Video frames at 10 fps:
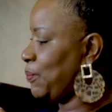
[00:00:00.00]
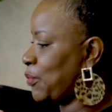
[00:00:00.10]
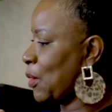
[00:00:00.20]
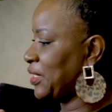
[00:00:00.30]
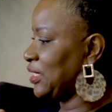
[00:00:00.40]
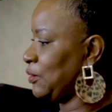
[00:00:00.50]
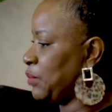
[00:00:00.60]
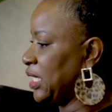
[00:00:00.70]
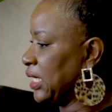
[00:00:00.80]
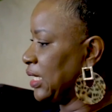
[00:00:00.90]
property
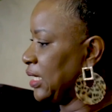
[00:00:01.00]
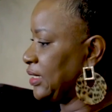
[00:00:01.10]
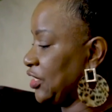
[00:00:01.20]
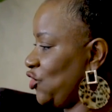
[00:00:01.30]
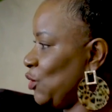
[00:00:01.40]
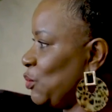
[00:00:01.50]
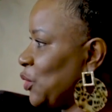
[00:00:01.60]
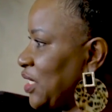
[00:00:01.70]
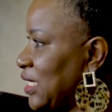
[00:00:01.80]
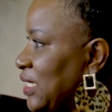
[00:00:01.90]
being
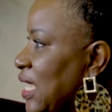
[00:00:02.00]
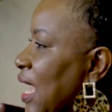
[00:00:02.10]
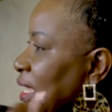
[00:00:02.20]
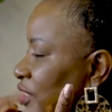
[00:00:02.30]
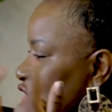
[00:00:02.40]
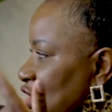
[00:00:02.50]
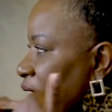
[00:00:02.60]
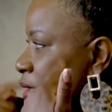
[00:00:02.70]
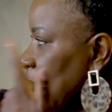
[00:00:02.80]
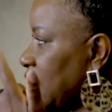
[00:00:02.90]
distributed, as a
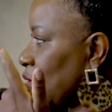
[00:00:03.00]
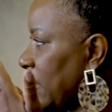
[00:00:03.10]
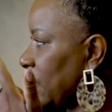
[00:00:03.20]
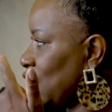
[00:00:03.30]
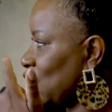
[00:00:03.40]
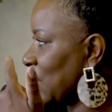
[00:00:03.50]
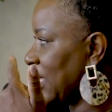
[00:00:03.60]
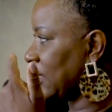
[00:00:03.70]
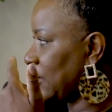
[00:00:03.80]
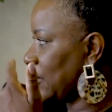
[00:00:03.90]
child, what's going through your
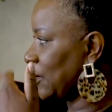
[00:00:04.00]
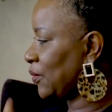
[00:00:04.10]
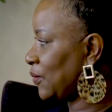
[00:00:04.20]
head though?